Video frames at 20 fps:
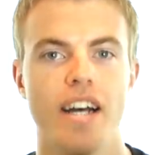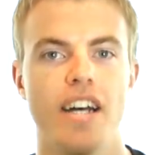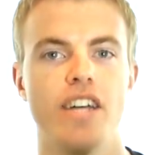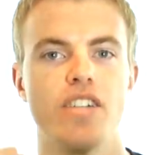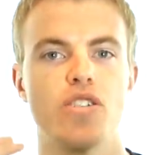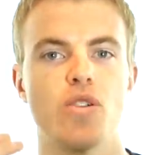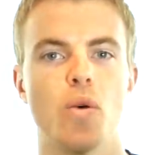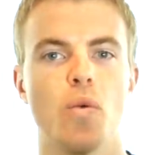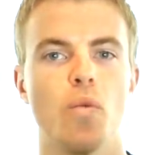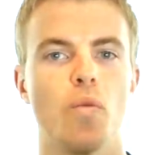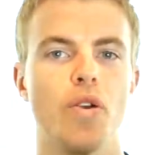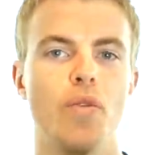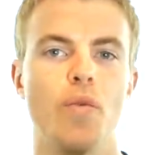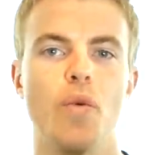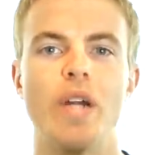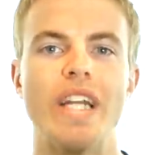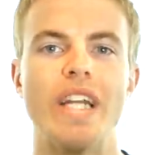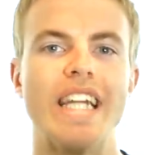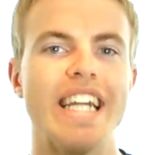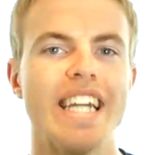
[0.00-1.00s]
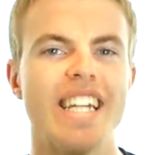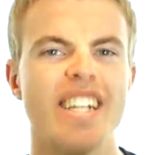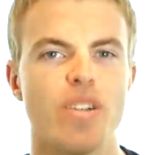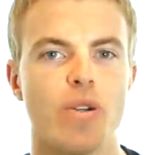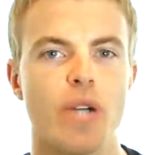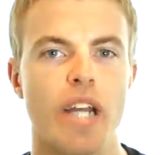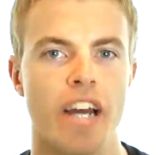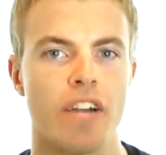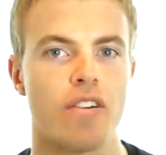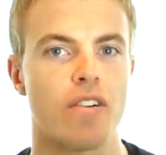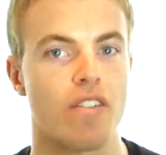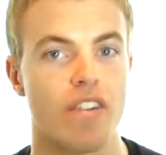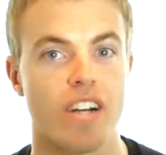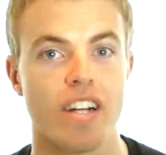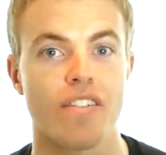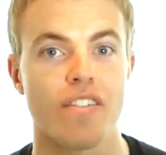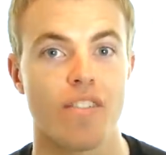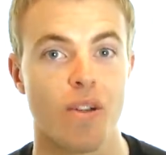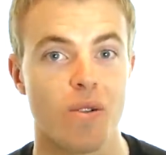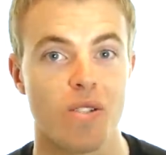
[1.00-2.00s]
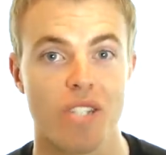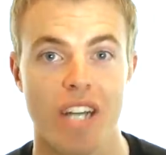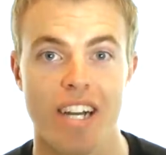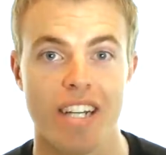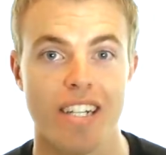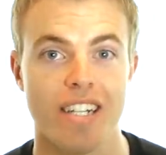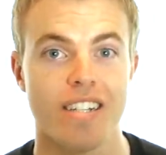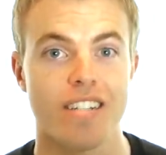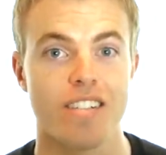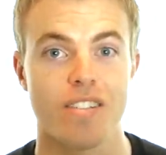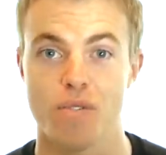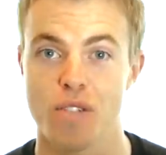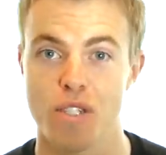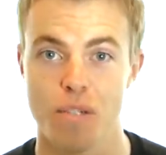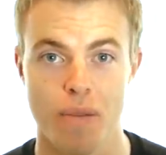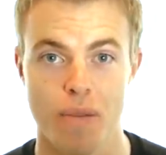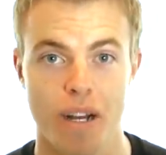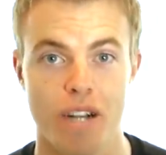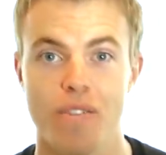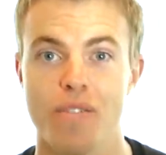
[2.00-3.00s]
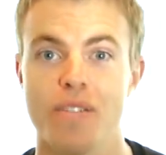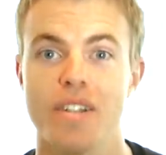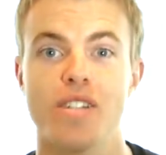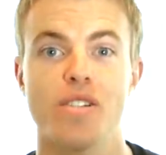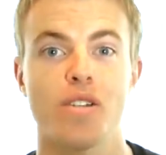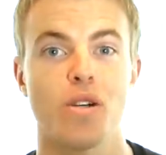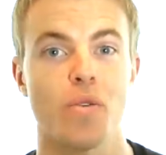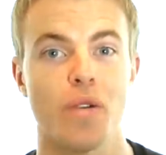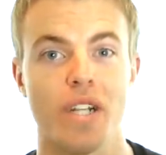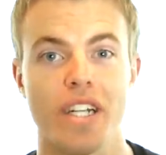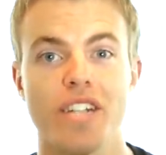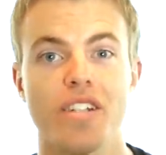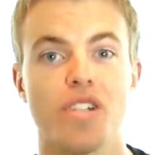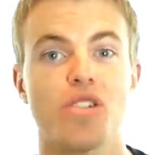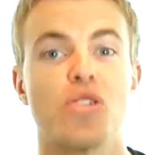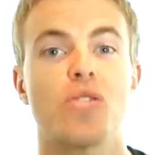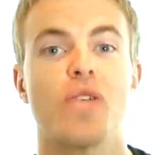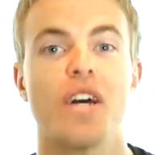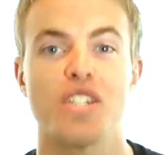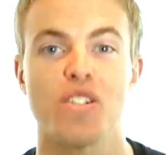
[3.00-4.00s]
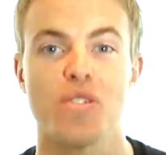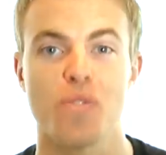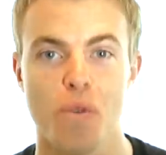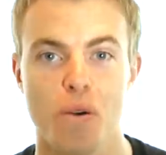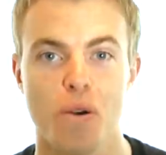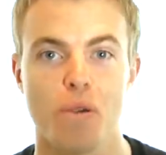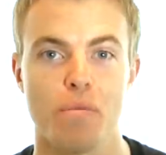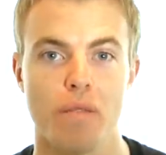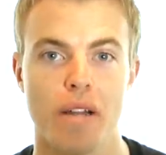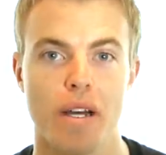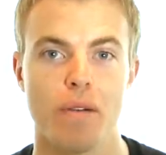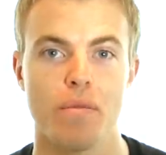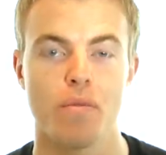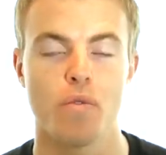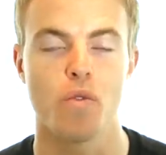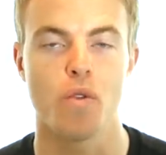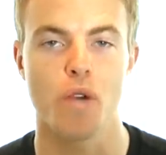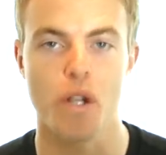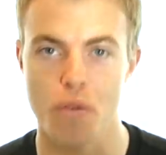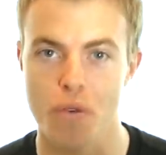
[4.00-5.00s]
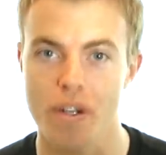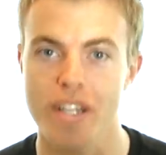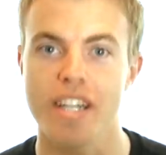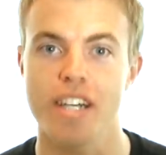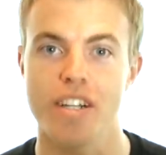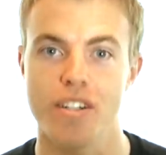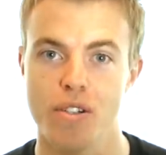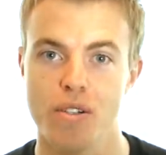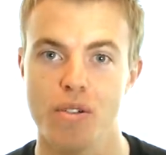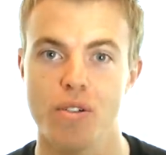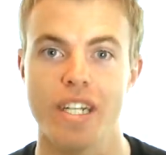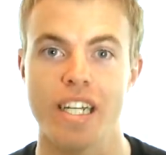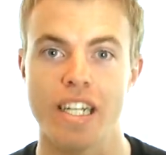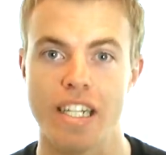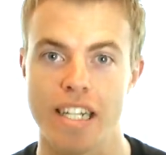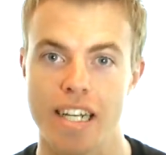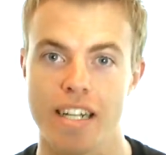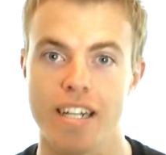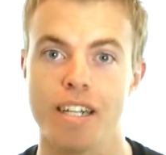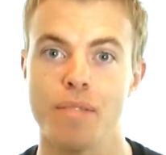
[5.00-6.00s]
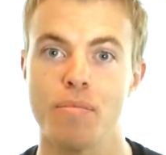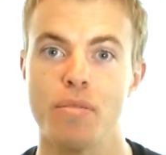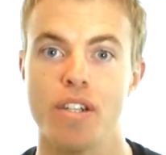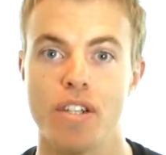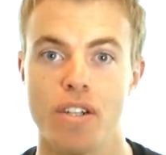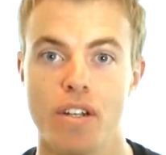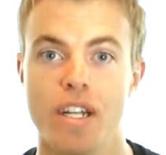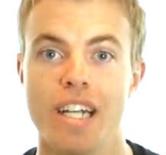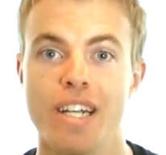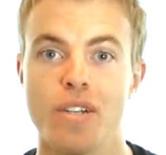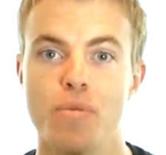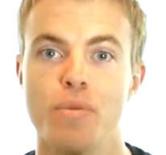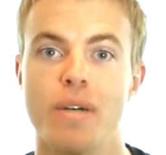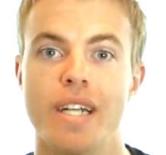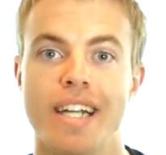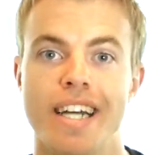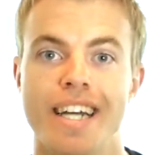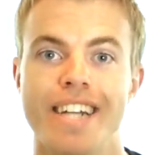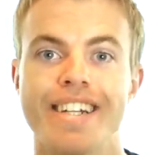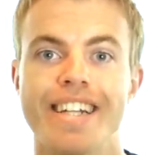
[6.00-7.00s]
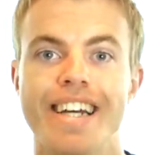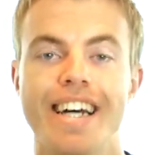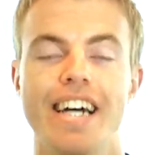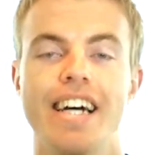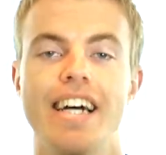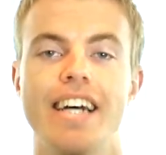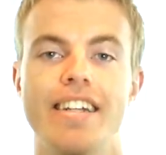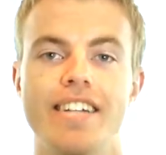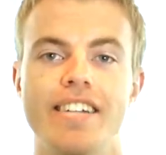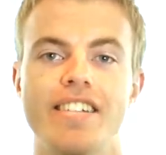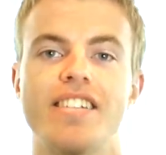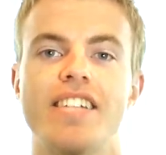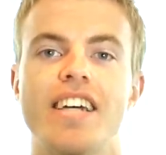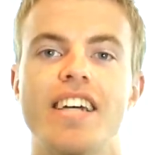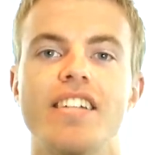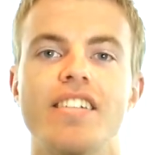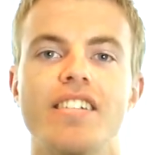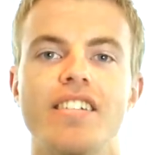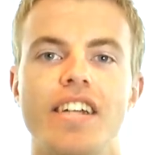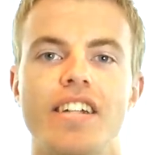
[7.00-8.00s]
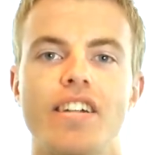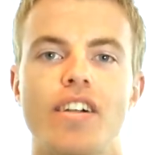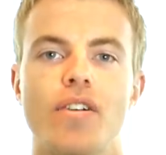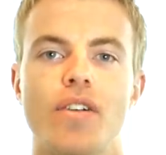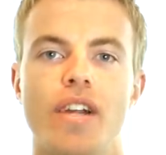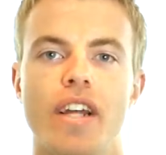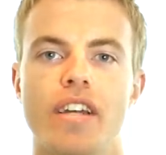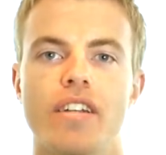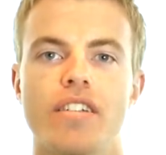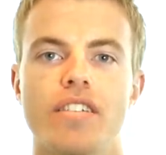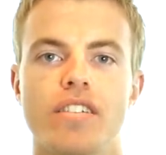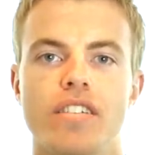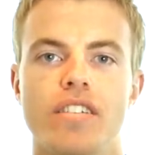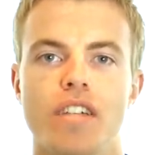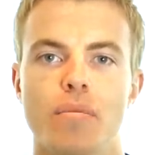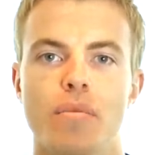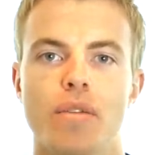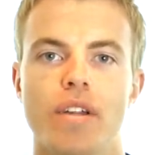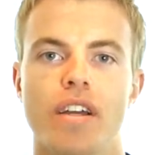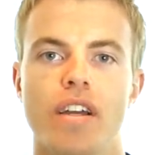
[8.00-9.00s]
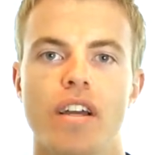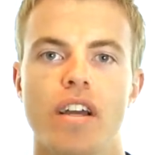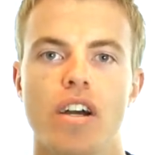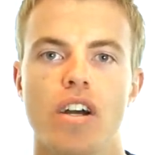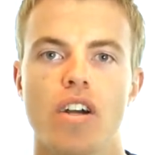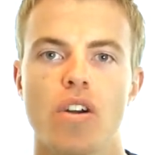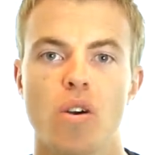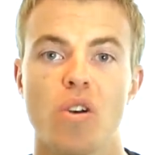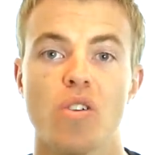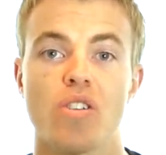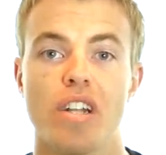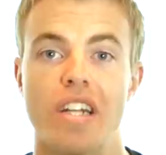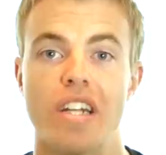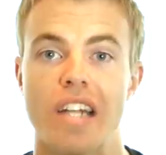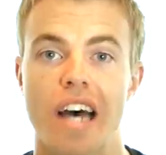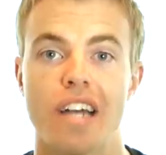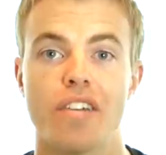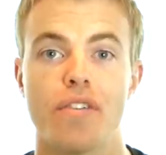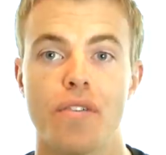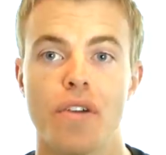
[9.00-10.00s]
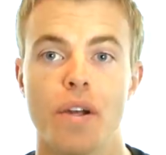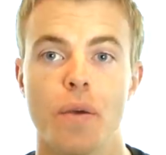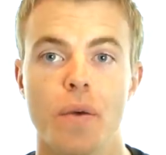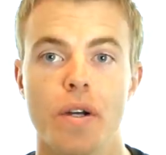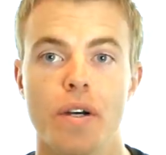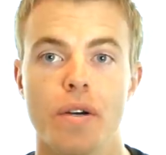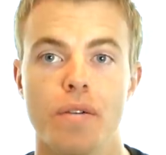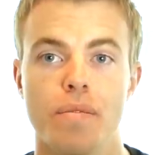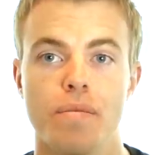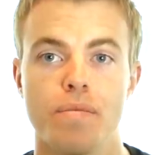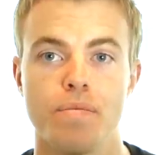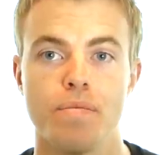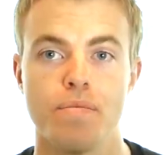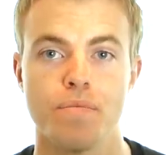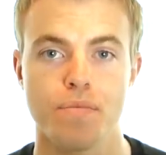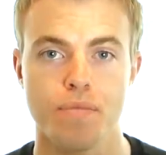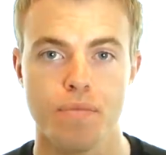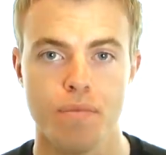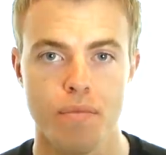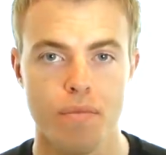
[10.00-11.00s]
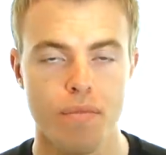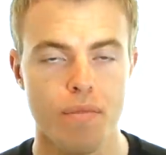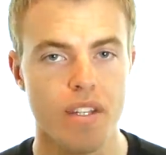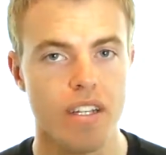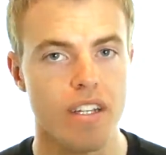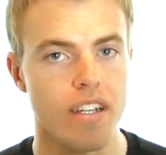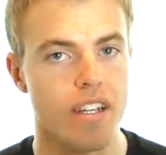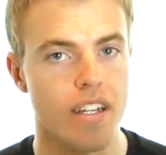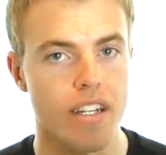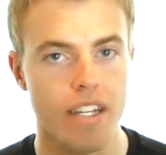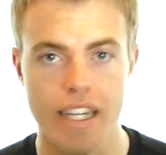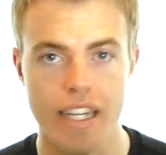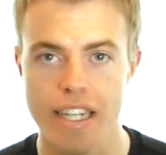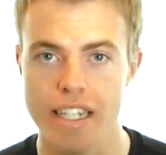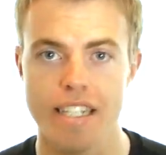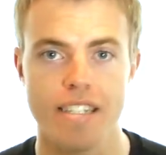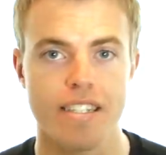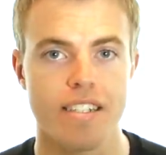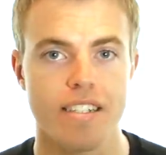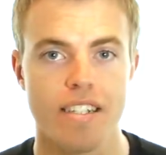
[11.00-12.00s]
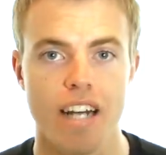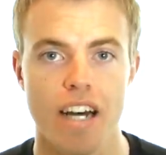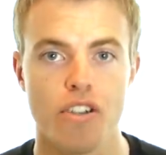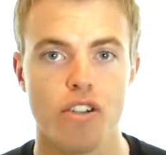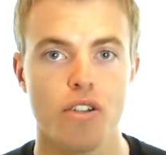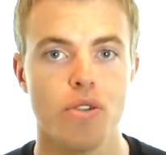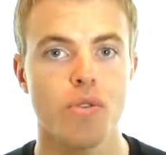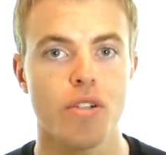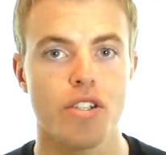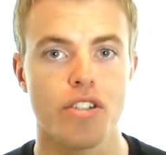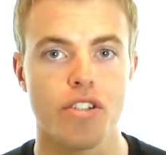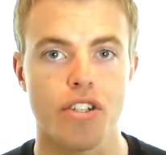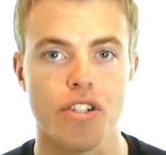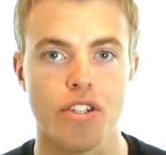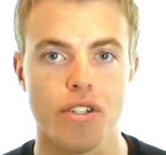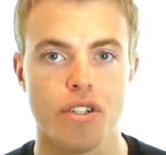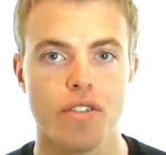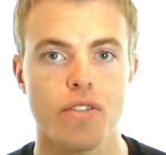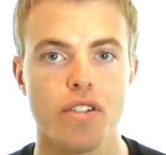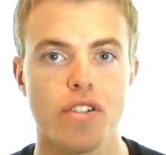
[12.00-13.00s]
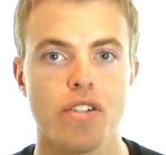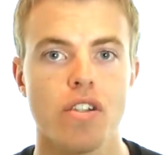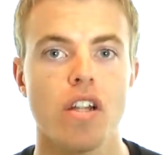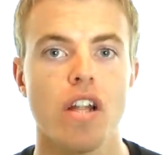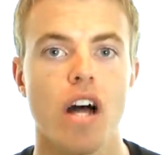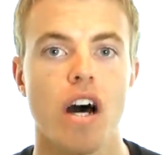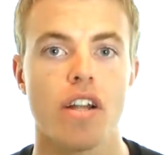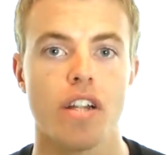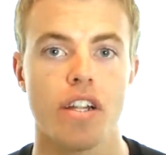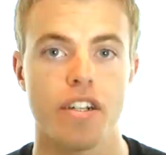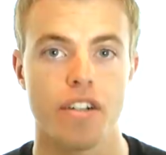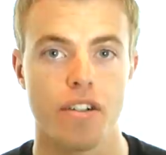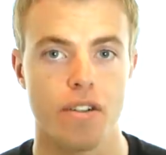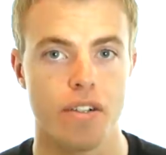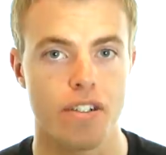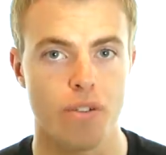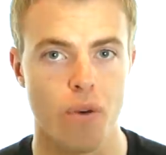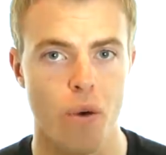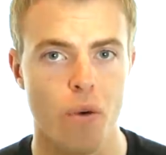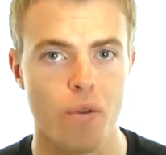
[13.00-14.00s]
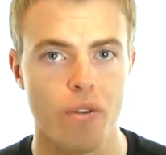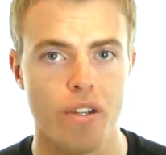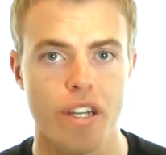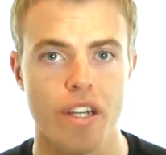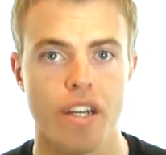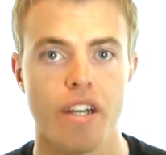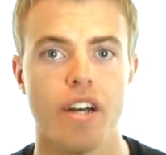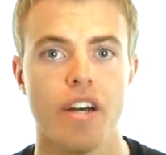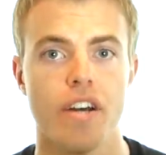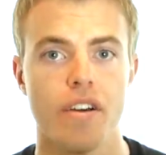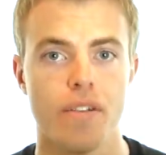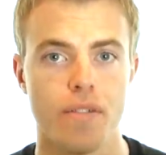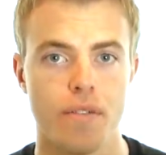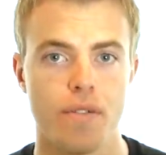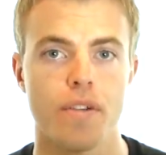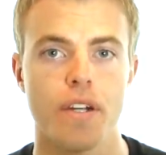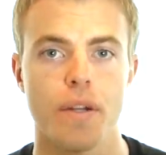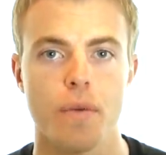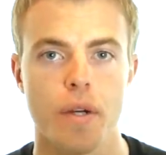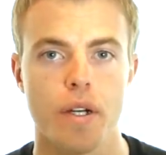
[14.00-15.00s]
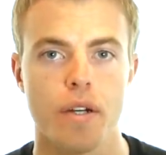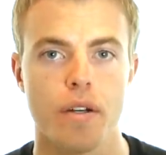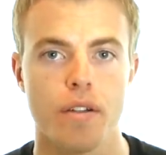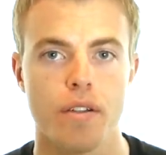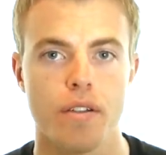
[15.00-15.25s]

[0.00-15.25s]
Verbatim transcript: So we need to get rid of those ideas respectfully. So we need to transform them. We really do need to elimin- illuminate this sense that there is something called not free will. This is not true. It's a universal law that there is only free will.